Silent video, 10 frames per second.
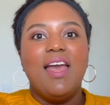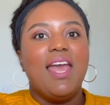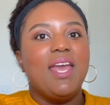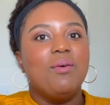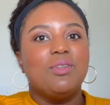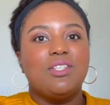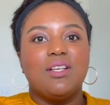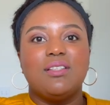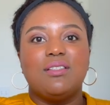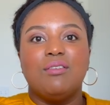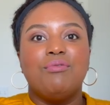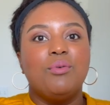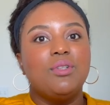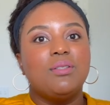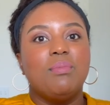It was just the
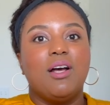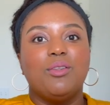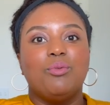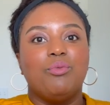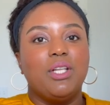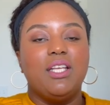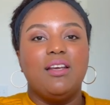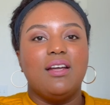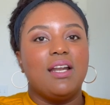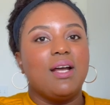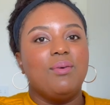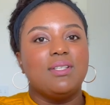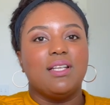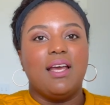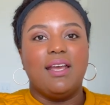food smelled really good, and I
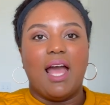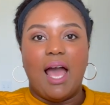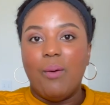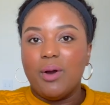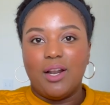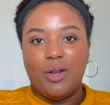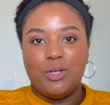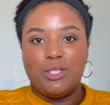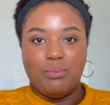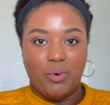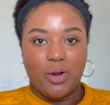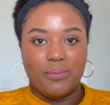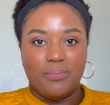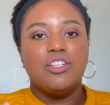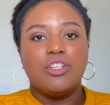was like, I want to learn some more.
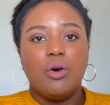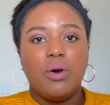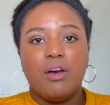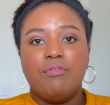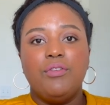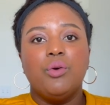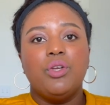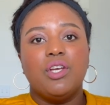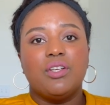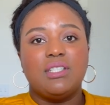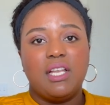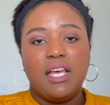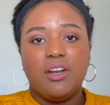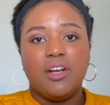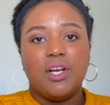So a few years
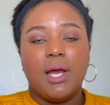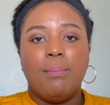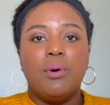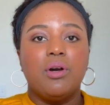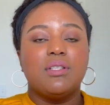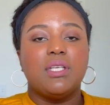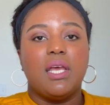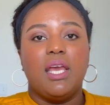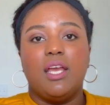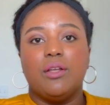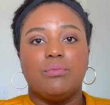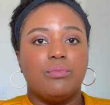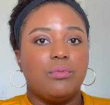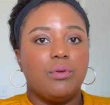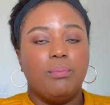later, I booked a
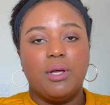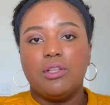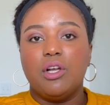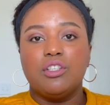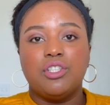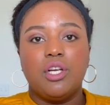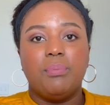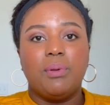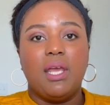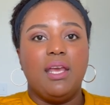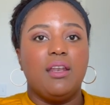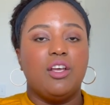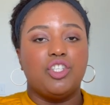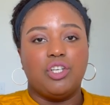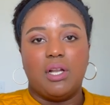month-long trip
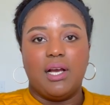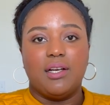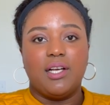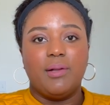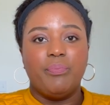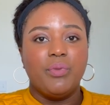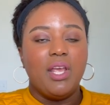in Sri Lanka